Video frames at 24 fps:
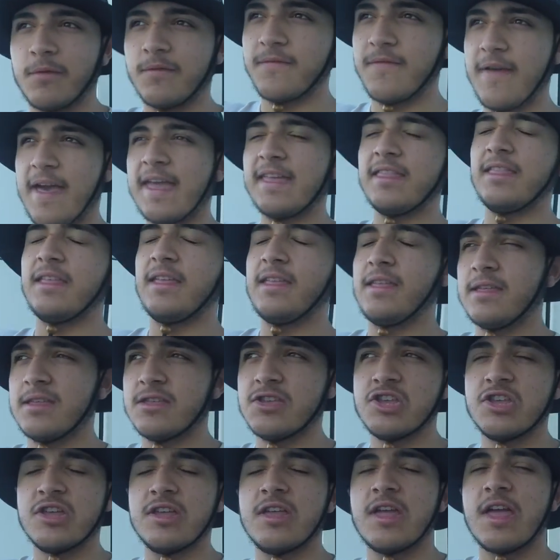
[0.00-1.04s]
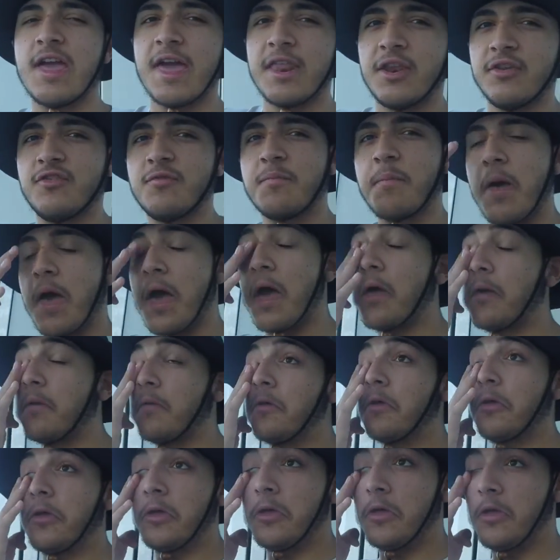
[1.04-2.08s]
we're finally at a spot,
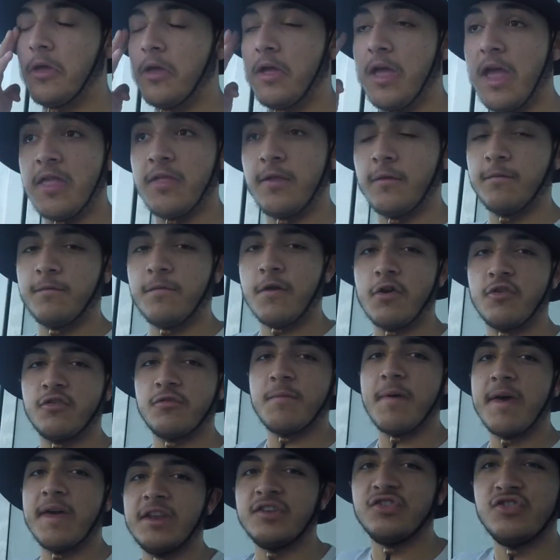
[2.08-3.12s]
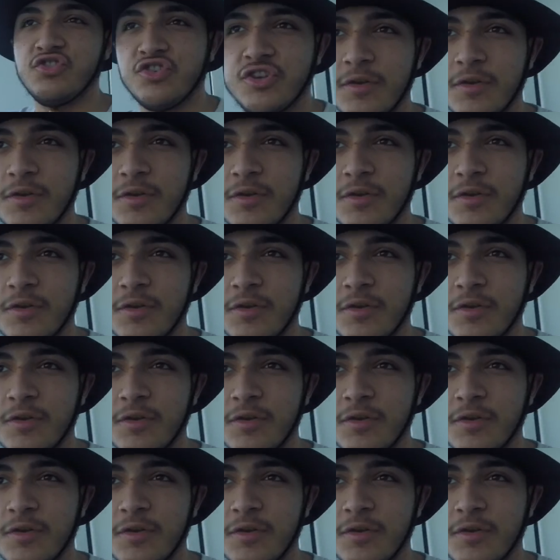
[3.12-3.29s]
and the first spot is